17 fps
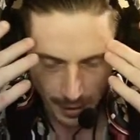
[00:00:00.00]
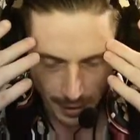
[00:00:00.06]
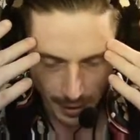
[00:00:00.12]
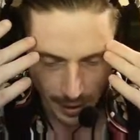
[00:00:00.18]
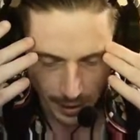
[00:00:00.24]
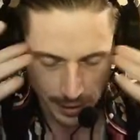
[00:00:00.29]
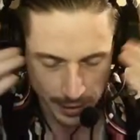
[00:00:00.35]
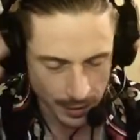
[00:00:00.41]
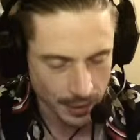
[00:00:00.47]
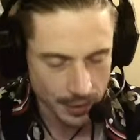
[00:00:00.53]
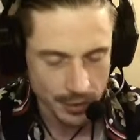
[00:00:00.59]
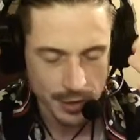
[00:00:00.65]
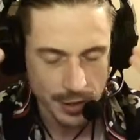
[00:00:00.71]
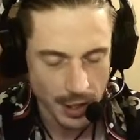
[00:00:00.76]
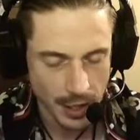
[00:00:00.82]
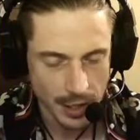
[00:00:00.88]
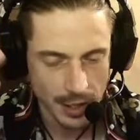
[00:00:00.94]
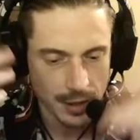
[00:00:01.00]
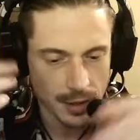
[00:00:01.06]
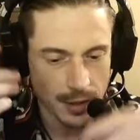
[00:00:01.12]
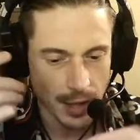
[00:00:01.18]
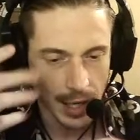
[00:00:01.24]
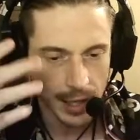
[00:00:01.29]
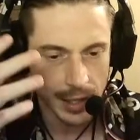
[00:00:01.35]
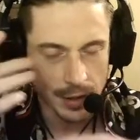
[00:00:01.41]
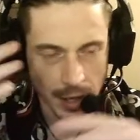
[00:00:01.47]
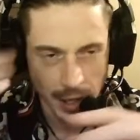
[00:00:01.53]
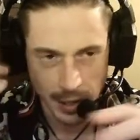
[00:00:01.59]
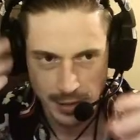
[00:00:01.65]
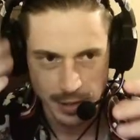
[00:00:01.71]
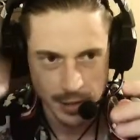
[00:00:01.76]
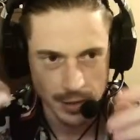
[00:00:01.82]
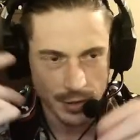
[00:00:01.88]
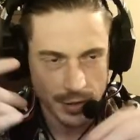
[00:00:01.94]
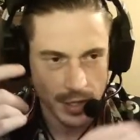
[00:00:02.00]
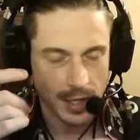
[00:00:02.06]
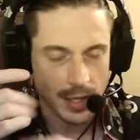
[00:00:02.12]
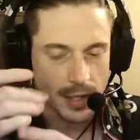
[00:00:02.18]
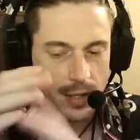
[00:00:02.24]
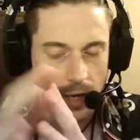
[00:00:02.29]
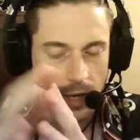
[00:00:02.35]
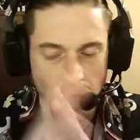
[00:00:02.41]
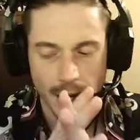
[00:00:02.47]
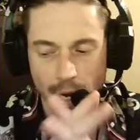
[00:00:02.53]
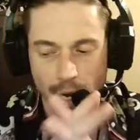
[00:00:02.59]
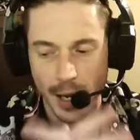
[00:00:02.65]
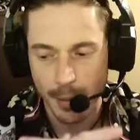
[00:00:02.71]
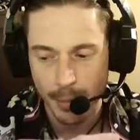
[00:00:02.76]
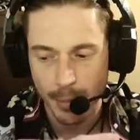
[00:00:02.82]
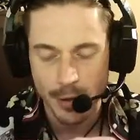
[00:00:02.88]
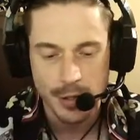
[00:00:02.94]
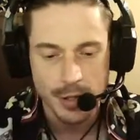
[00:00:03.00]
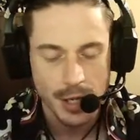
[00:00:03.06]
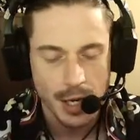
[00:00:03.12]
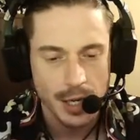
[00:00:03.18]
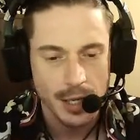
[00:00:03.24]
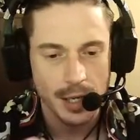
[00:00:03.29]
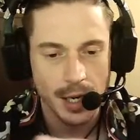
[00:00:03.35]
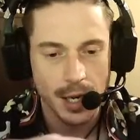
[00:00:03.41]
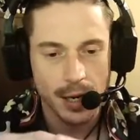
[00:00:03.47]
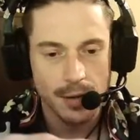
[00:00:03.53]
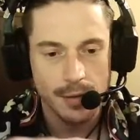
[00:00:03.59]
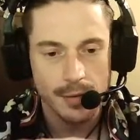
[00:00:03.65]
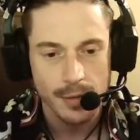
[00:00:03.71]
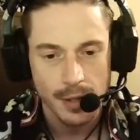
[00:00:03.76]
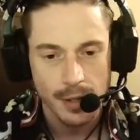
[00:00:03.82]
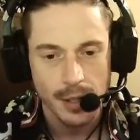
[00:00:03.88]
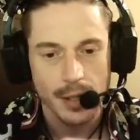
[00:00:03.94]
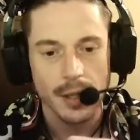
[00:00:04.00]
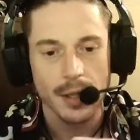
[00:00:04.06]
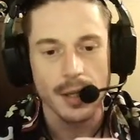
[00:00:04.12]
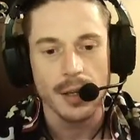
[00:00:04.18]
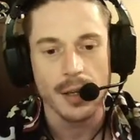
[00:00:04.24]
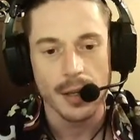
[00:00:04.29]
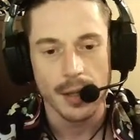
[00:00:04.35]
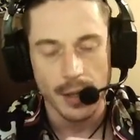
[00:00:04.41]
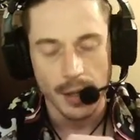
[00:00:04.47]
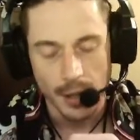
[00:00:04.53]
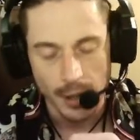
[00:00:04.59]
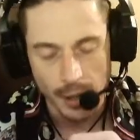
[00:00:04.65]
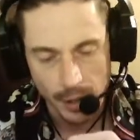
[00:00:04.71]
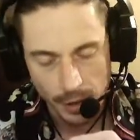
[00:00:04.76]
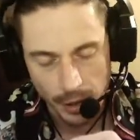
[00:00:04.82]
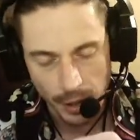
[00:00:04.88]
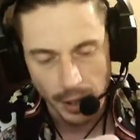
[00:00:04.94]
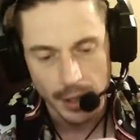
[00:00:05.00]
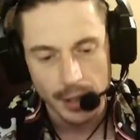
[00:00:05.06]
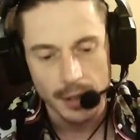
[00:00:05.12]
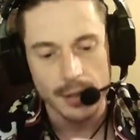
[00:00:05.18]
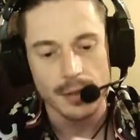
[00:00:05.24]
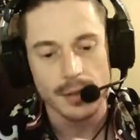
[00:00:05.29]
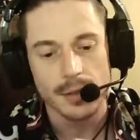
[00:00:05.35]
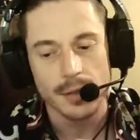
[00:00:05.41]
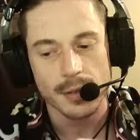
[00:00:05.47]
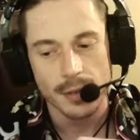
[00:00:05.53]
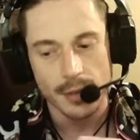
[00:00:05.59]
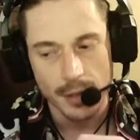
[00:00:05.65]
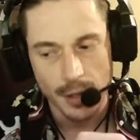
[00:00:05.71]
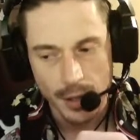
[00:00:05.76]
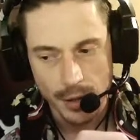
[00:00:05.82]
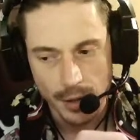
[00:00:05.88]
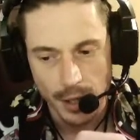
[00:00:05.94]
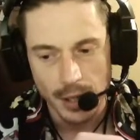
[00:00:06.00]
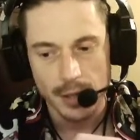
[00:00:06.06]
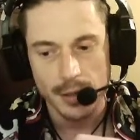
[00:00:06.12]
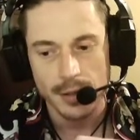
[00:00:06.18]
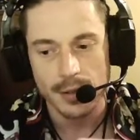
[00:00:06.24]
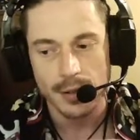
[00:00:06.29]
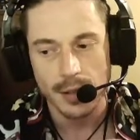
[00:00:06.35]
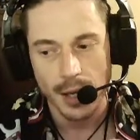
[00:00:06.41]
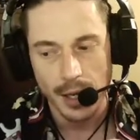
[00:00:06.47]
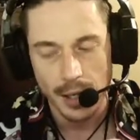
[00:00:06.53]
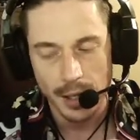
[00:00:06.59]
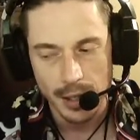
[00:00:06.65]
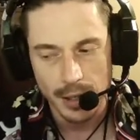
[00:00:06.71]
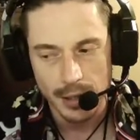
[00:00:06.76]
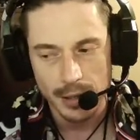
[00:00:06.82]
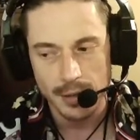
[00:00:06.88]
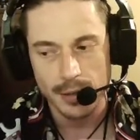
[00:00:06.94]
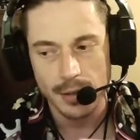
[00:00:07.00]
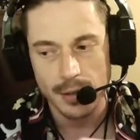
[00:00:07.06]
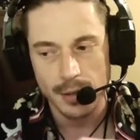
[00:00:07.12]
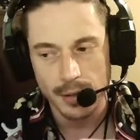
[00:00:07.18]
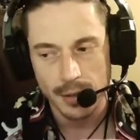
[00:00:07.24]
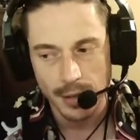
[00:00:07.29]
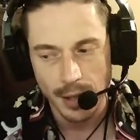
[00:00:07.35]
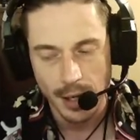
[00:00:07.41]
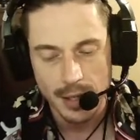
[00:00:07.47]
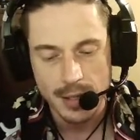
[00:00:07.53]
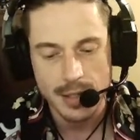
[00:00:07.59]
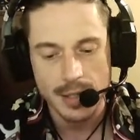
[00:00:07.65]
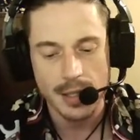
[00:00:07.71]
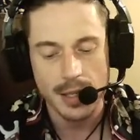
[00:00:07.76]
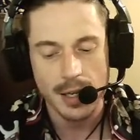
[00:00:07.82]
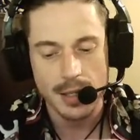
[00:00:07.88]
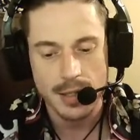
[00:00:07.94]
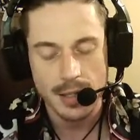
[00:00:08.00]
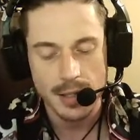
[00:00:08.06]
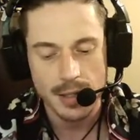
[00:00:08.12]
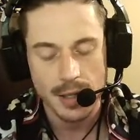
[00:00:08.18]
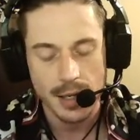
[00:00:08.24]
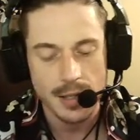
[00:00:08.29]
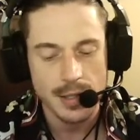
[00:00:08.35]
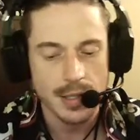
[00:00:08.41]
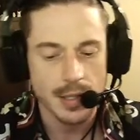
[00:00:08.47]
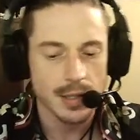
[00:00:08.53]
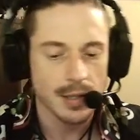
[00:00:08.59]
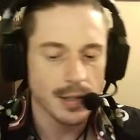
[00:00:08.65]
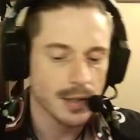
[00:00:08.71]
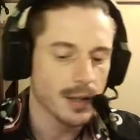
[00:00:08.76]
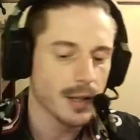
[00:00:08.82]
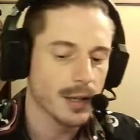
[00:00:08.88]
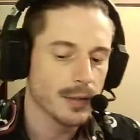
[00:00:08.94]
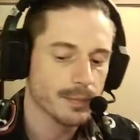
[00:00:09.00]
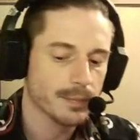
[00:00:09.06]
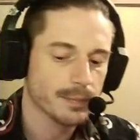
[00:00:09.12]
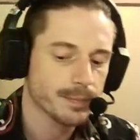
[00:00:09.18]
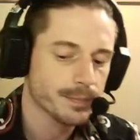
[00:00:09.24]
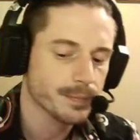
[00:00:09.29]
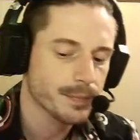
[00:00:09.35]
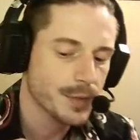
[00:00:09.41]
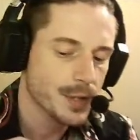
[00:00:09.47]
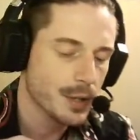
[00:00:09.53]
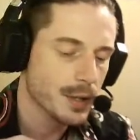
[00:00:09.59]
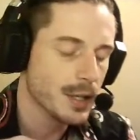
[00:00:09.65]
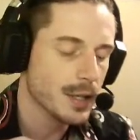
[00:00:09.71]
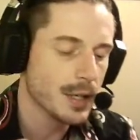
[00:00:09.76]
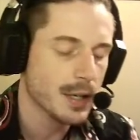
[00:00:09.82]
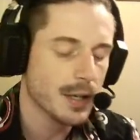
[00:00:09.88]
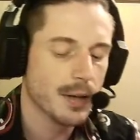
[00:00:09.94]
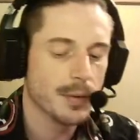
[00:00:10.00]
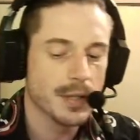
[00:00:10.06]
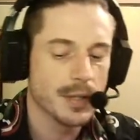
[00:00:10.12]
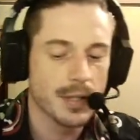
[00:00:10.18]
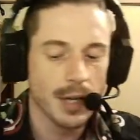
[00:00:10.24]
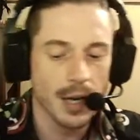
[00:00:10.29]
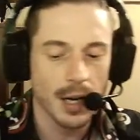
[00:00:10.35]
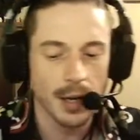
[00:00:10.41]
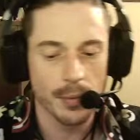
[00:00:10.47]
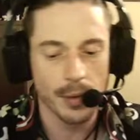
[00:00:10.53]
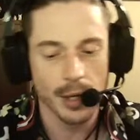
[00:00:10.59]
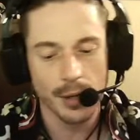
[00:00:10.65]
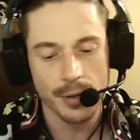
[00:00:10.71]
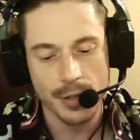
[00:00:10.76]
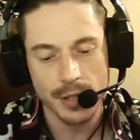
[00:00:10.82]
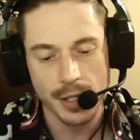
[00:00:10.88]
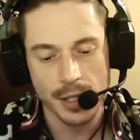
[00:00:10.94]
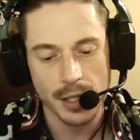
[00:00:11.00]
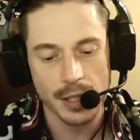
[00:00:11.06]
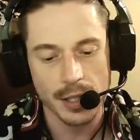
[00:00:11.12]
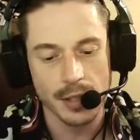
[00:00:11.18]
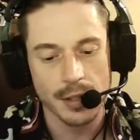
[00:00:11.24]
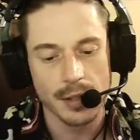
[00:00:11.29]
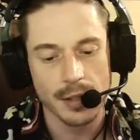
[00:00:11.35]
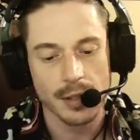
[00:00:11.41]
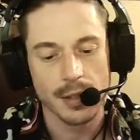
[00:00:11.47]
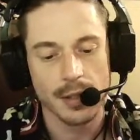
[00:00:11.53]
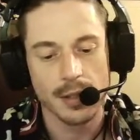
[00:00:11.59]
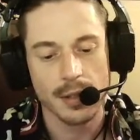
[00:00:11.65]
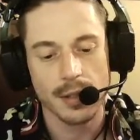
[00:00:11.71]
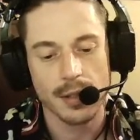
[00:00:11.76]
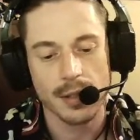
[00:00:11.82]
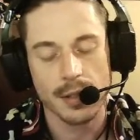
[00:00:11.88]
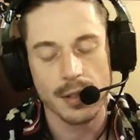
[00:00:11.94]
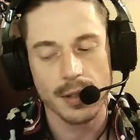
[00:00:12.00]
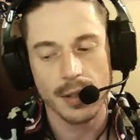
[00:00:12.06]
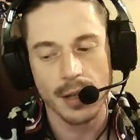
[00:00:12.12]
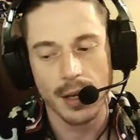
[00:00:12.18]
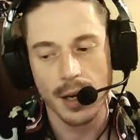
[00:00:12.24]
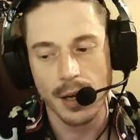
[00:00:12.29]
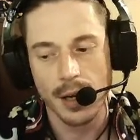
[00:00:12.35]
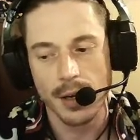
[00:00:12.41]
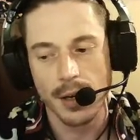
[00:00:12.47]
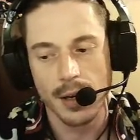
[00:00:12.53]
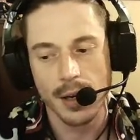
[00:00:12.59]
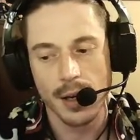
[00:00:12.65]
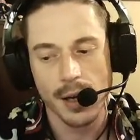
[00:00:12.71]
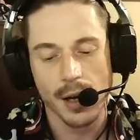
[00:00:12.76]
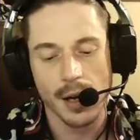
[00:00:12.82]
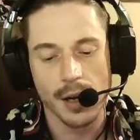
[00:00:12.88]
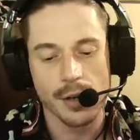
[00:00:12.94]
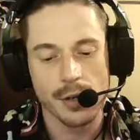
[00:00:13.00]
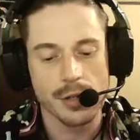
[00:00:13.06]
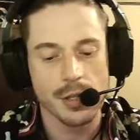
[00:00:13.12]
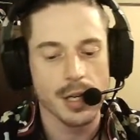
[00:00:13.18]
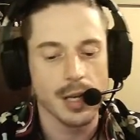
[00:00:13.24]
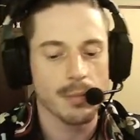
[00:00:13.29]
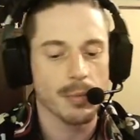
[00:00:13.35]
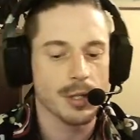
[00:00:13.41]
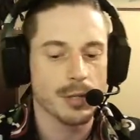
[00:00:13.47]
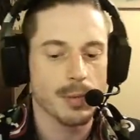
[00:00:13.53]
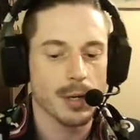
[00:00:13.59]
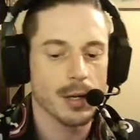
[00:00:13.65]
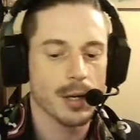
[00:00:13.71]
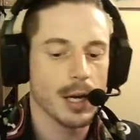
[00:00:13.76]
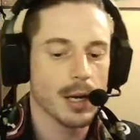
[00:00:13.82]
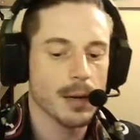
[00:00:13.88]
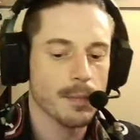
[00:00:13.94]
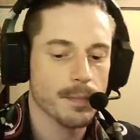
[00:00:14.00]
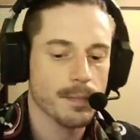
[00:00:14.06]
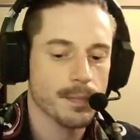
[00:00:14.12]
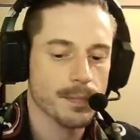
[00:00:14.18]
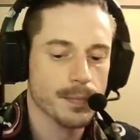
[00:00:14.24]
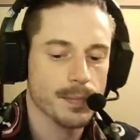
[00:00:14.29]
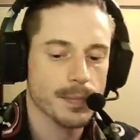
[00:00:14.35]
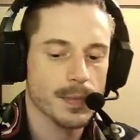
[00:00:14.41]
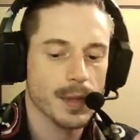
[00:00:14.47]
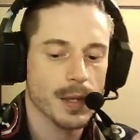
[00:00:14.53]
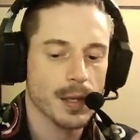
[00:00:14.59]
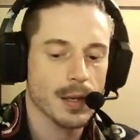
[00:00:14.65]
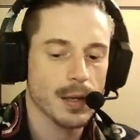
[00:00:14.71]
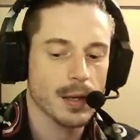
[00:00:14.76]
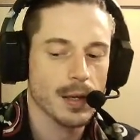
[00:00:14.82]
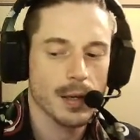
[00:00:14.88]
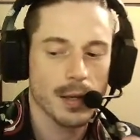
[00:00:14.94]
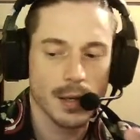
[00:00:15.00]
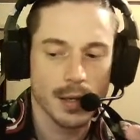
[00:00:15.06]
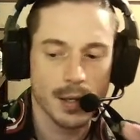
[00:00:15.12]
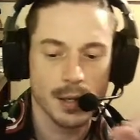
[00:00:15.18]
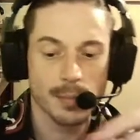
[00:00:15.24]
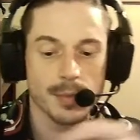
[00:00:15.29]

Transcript: I didn't understand. I didn't actually understand. I am understanding now. Okay. Okay. I get it. I see. Okay. So it was not what I was thinking. I understand much better now.